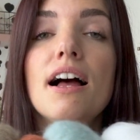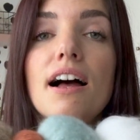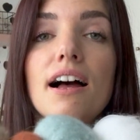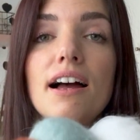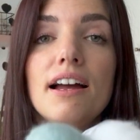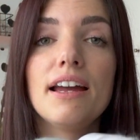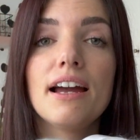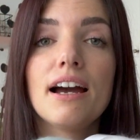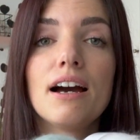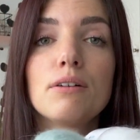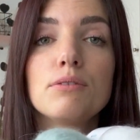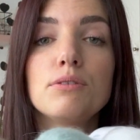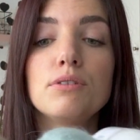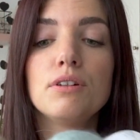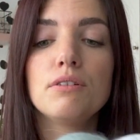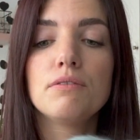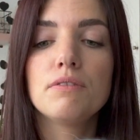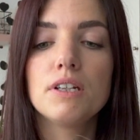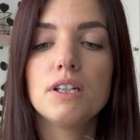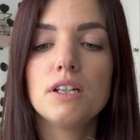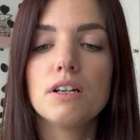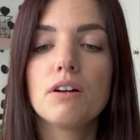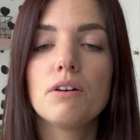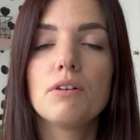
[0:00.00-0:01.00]
a how-to
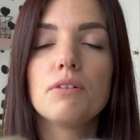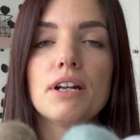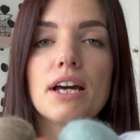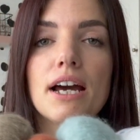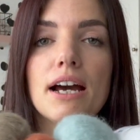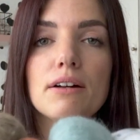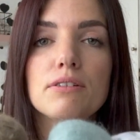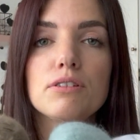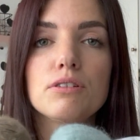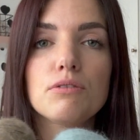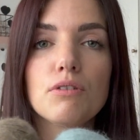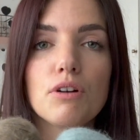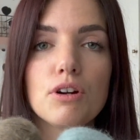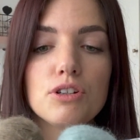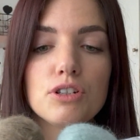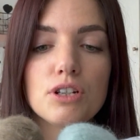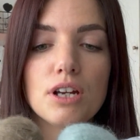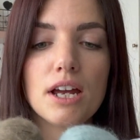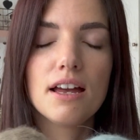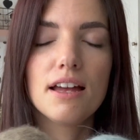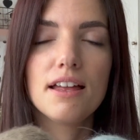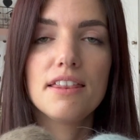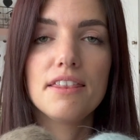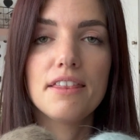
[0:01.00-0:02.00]
video on how to
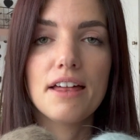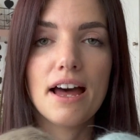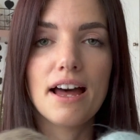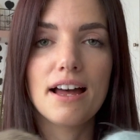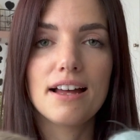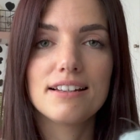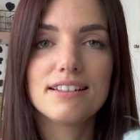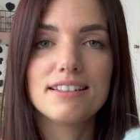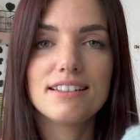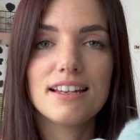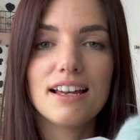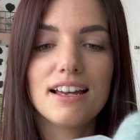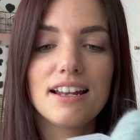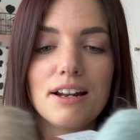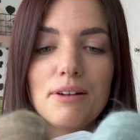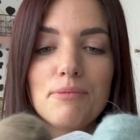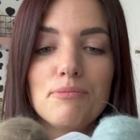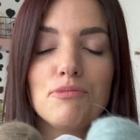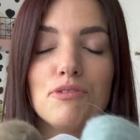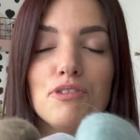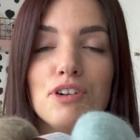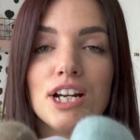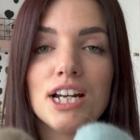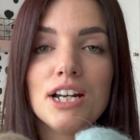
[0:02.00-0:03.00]
crochet that, and I'm
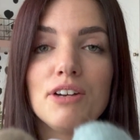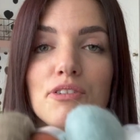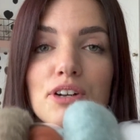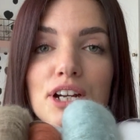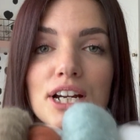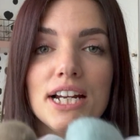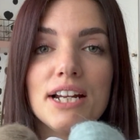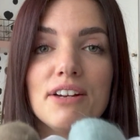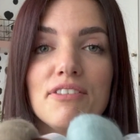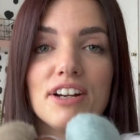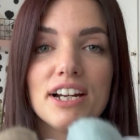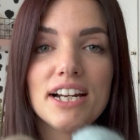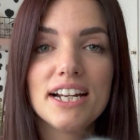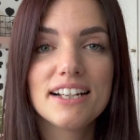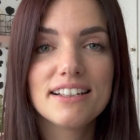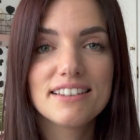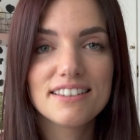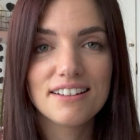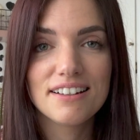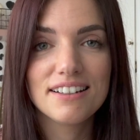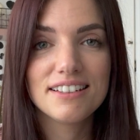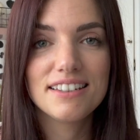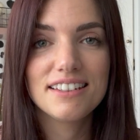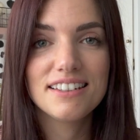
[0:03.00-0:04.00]
really
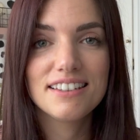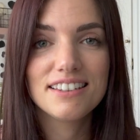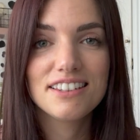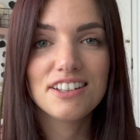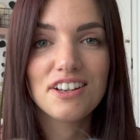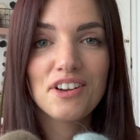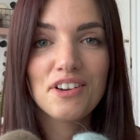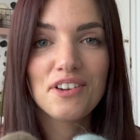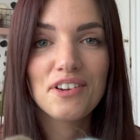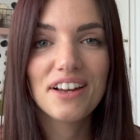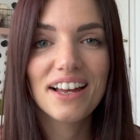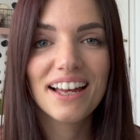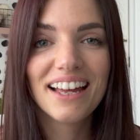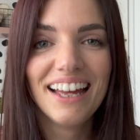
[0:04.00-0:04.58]
excited. So